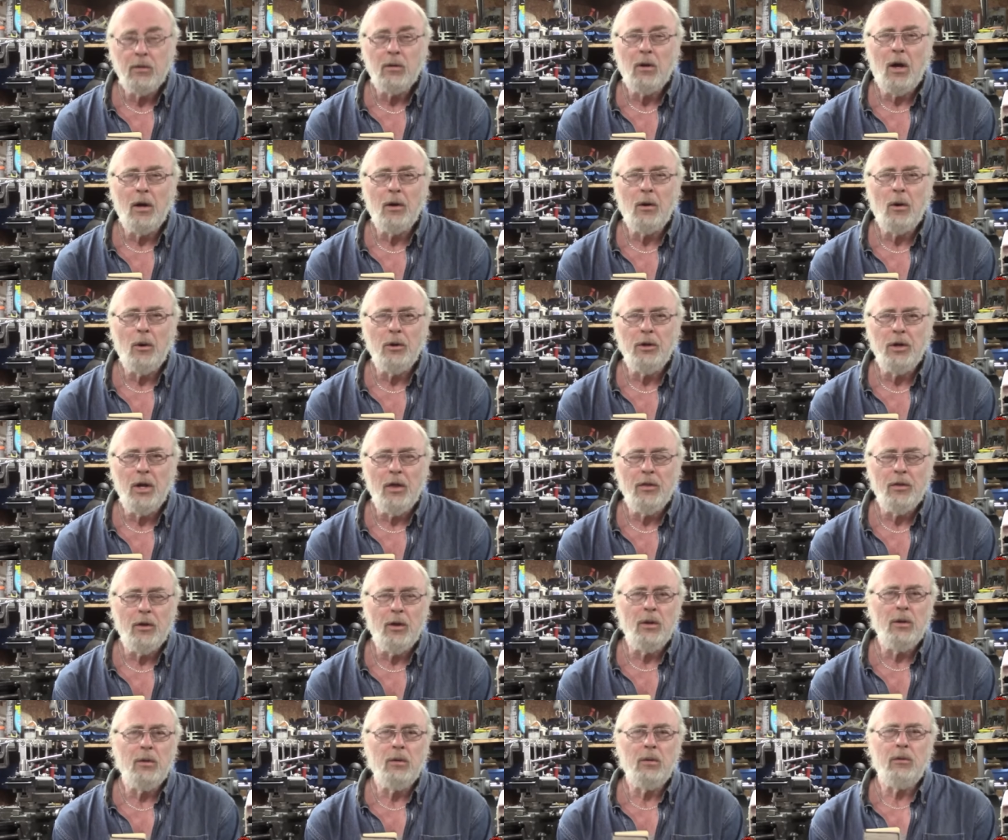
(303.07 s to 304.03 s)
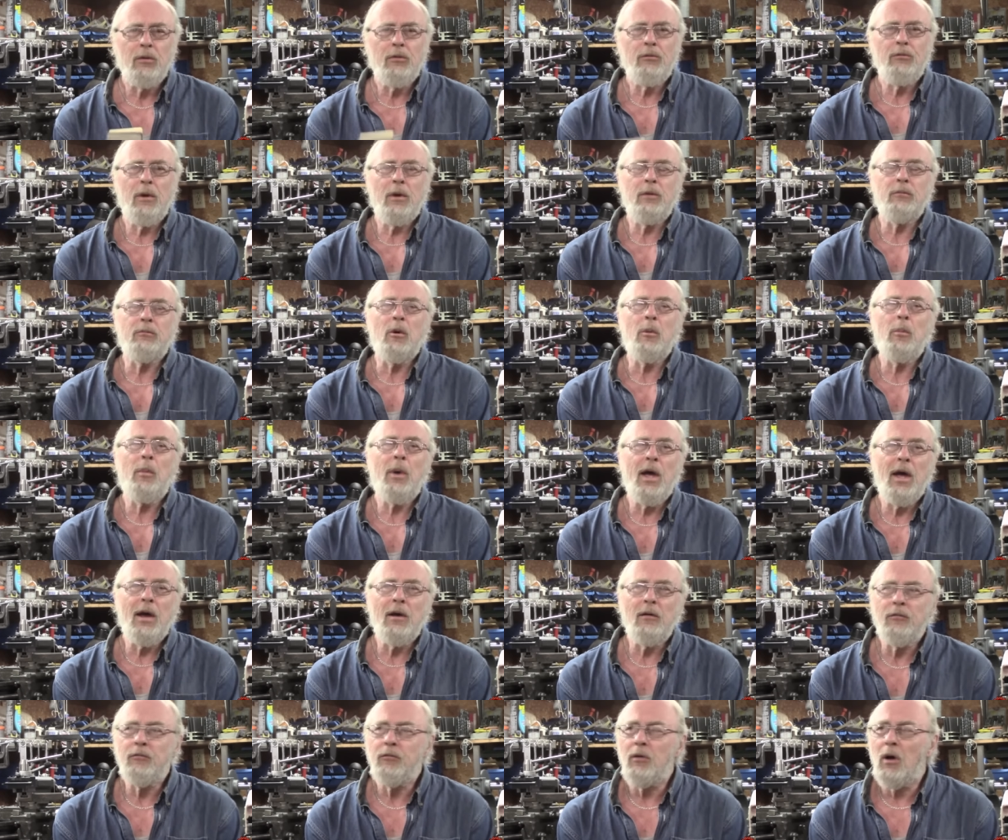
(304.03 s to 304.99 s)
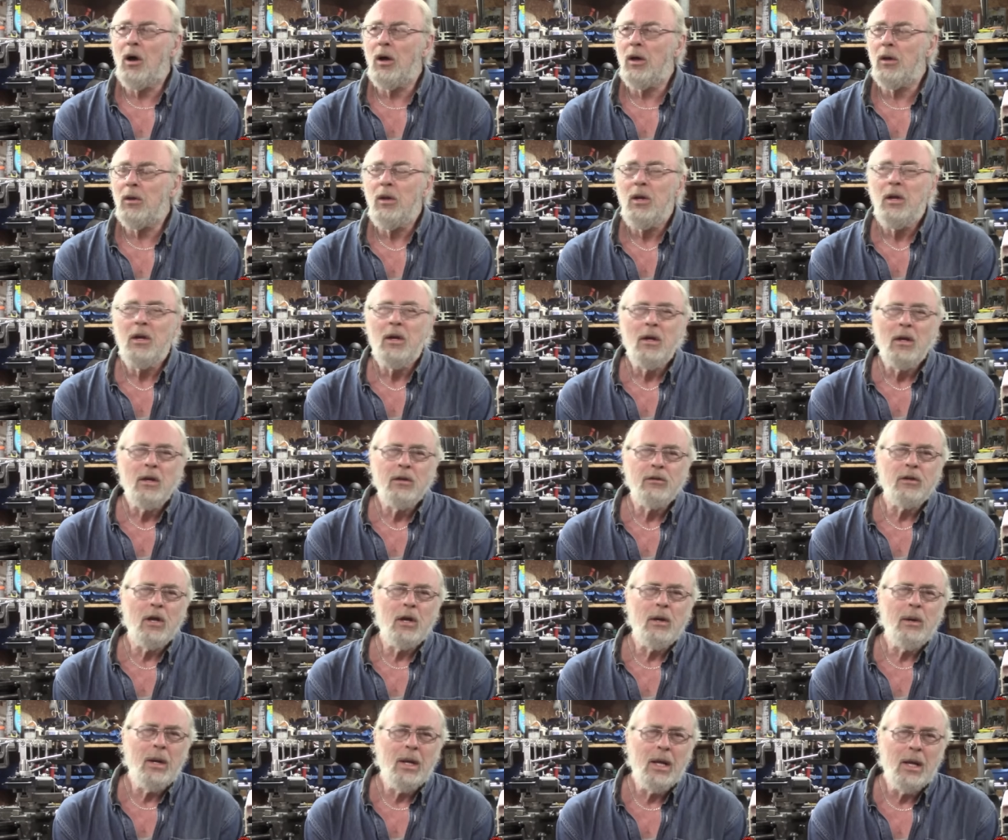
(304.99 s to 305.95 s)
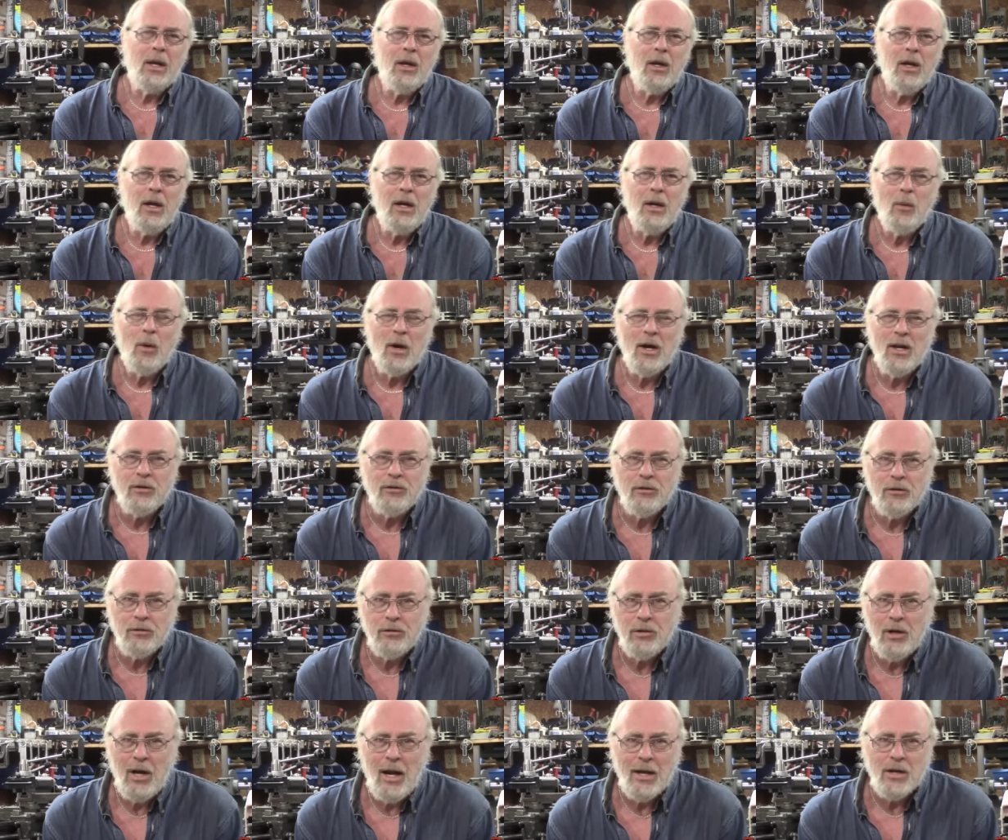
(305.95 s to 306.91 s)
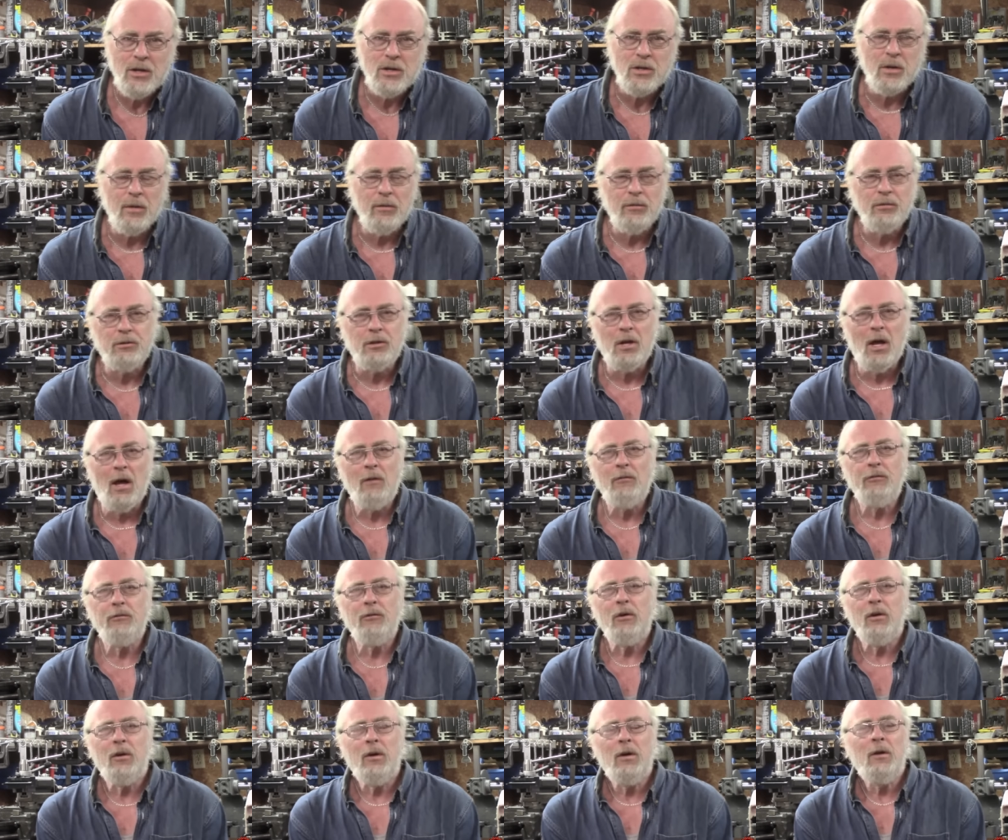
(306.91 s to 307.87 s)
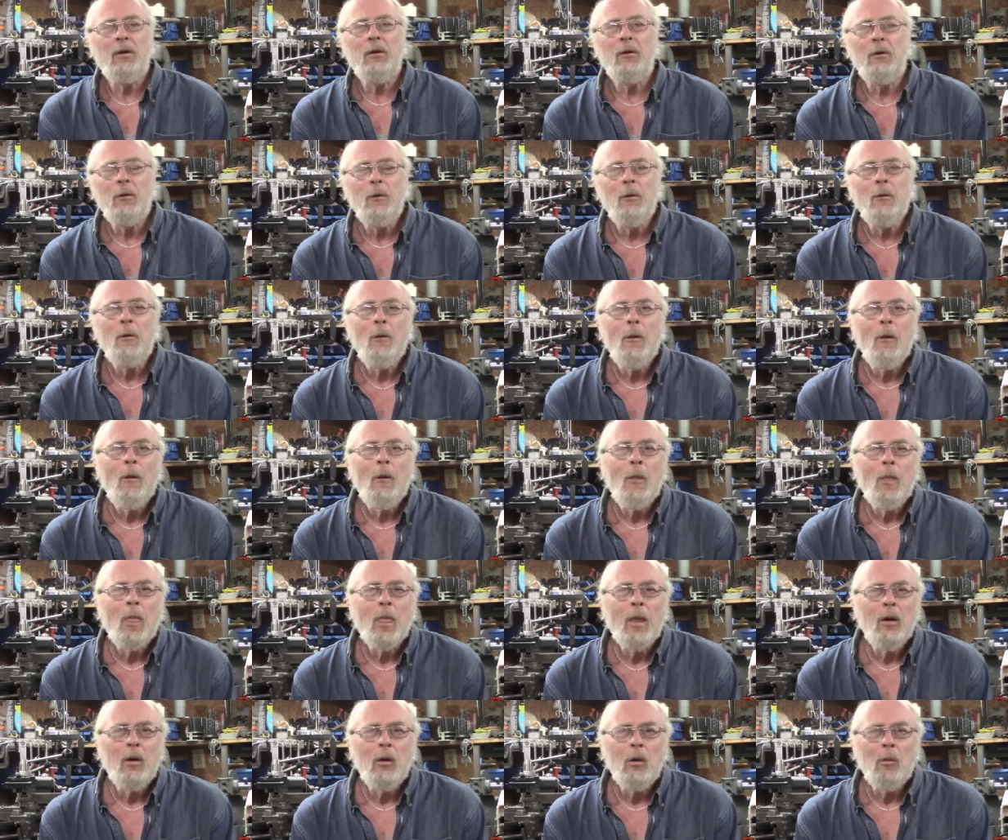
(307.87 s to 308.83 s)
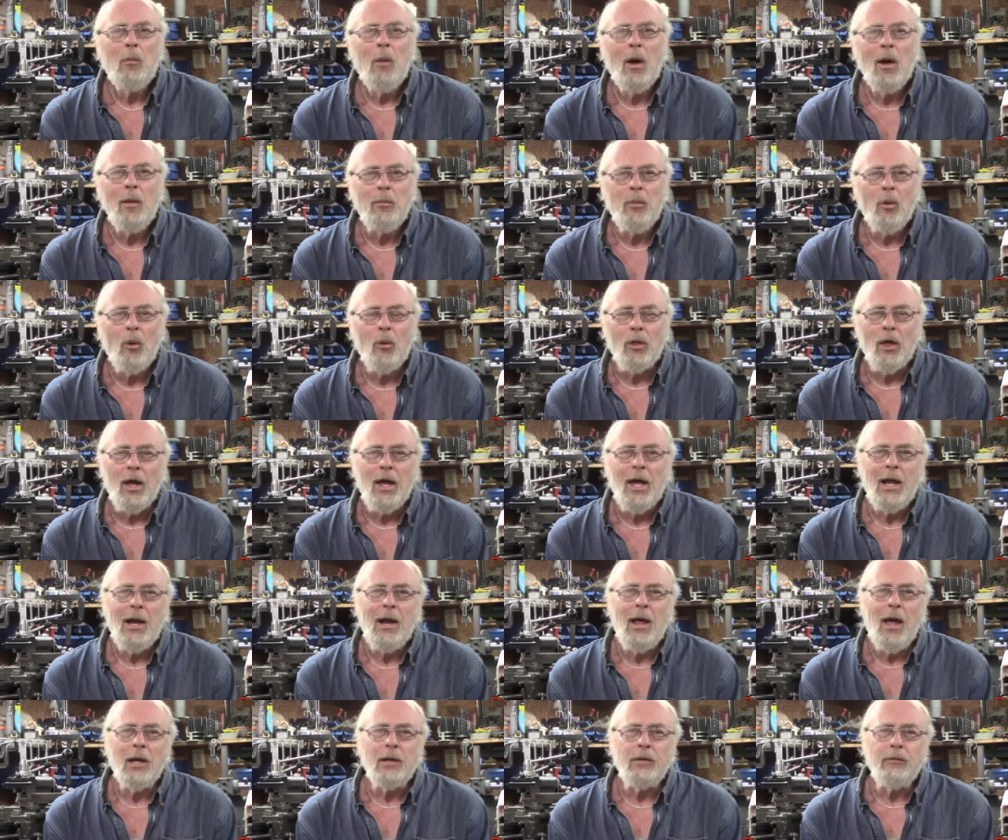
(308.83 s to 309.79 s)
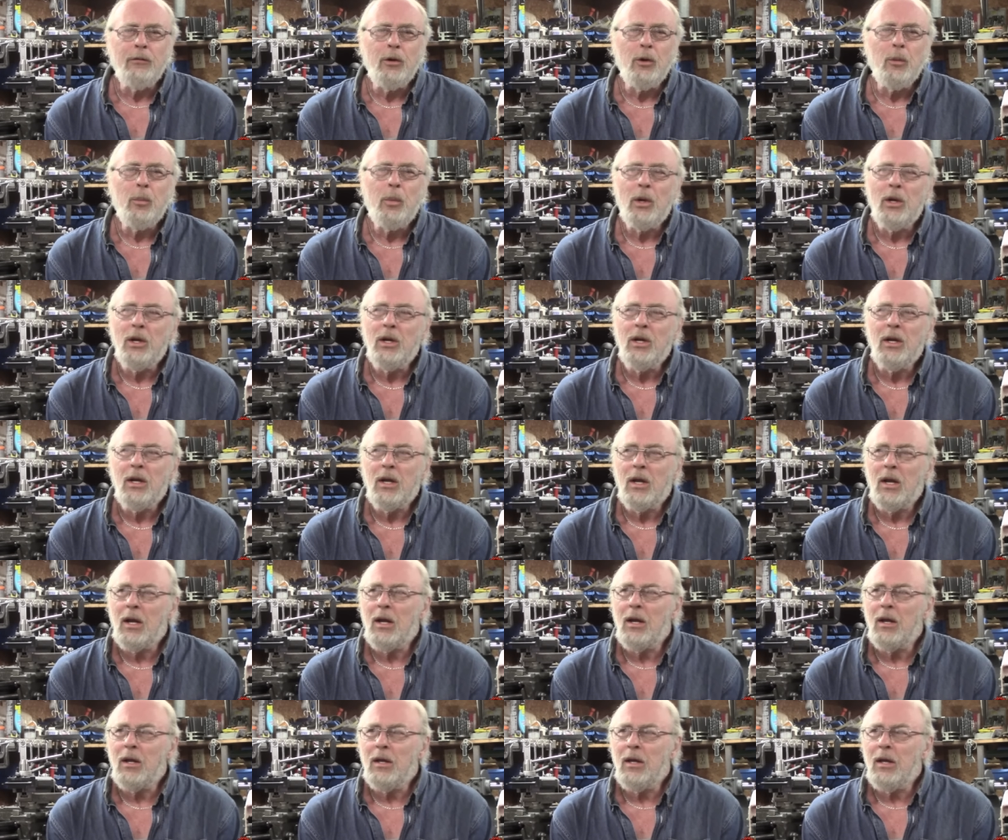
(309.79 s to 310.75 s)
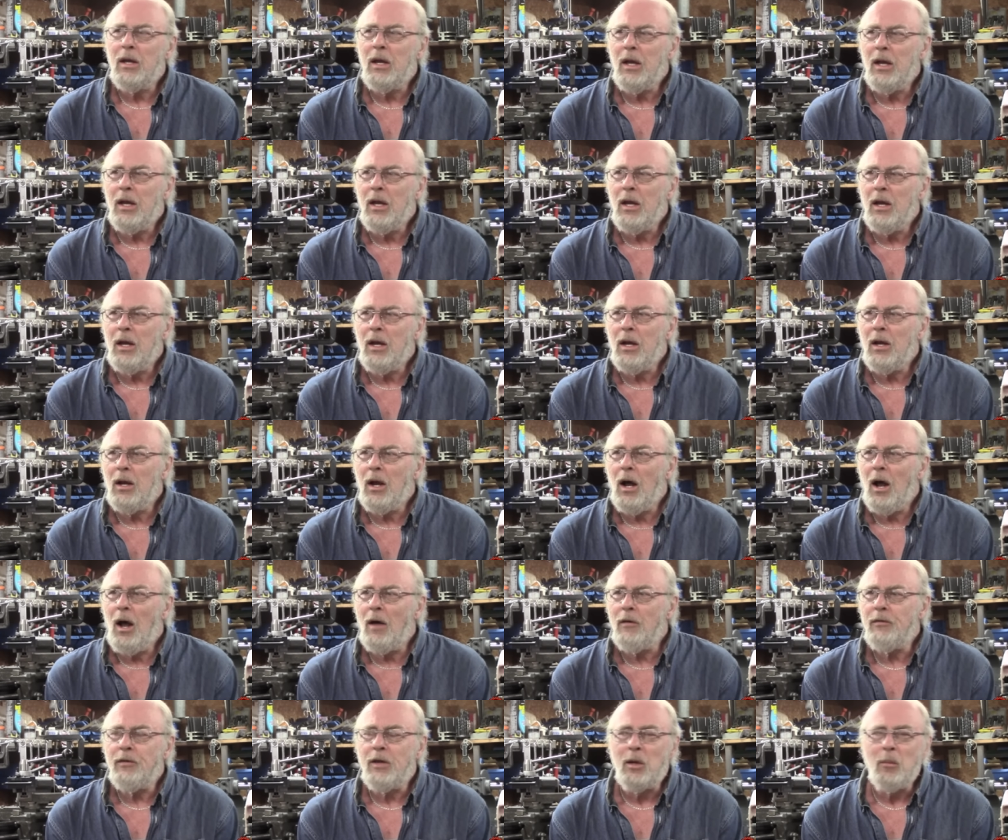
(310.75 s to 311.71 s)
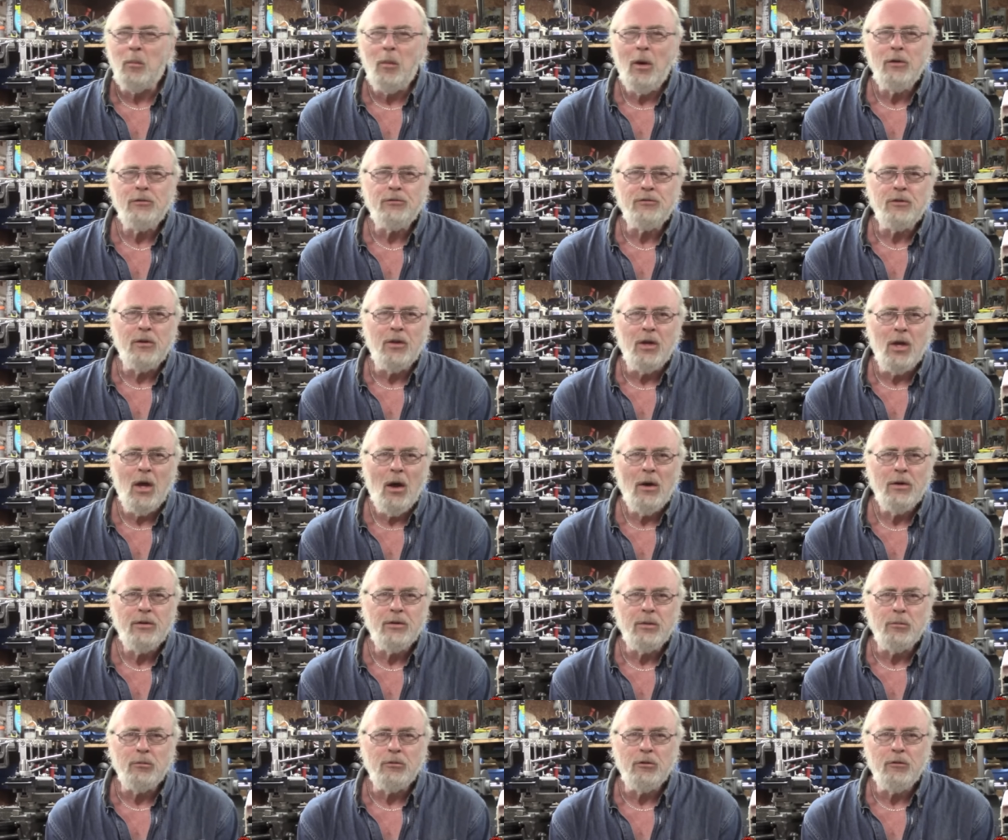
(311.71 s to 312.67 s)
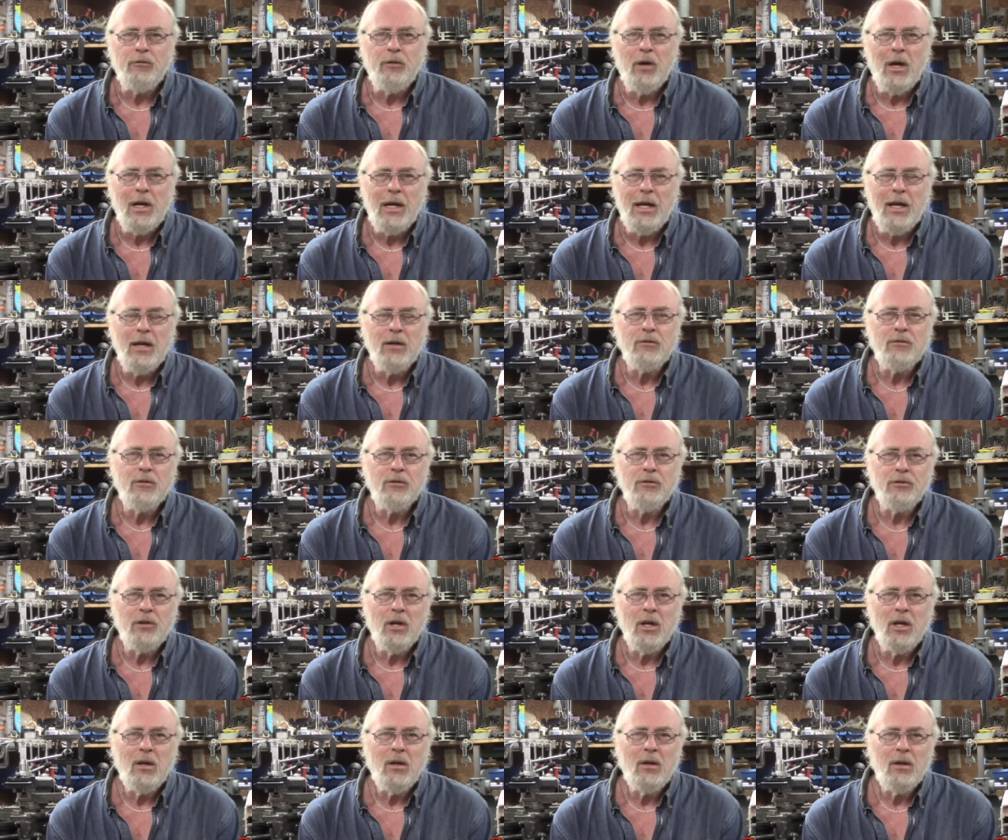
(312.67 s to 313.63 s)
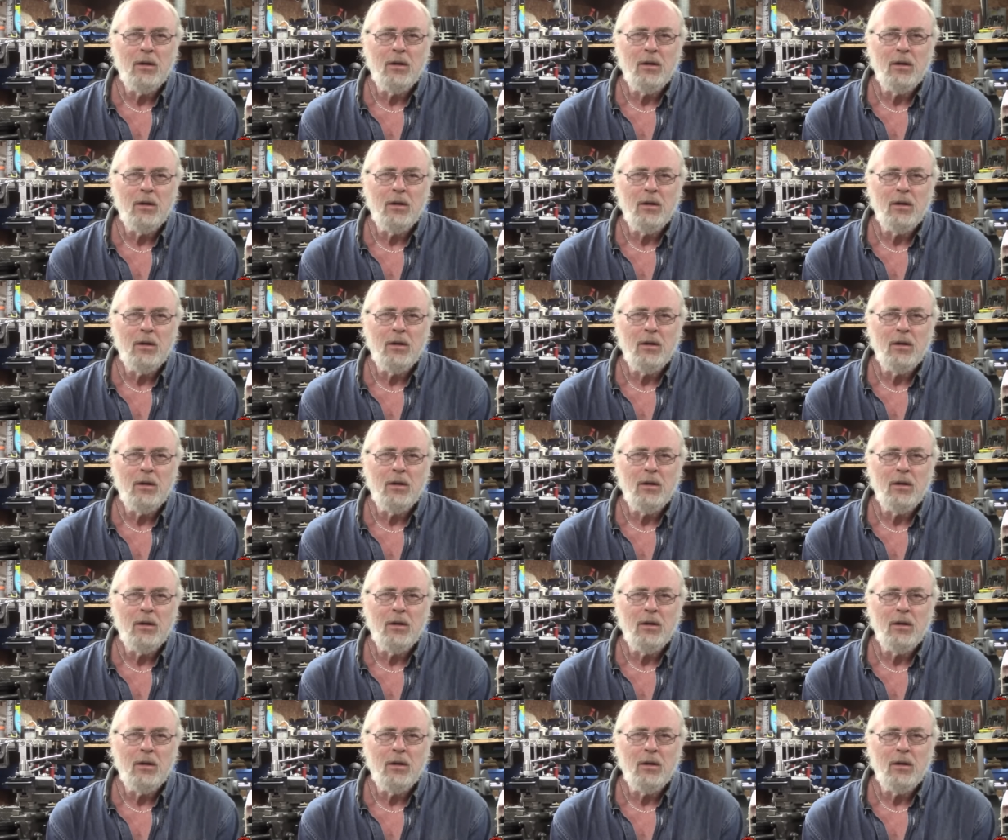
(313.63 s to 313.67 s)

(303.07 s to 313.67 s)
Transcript: I got another thread repair file. So any, anyway, it's a selection of stuff. Might bore the hell out of you, but I think most of the items are fairly interesting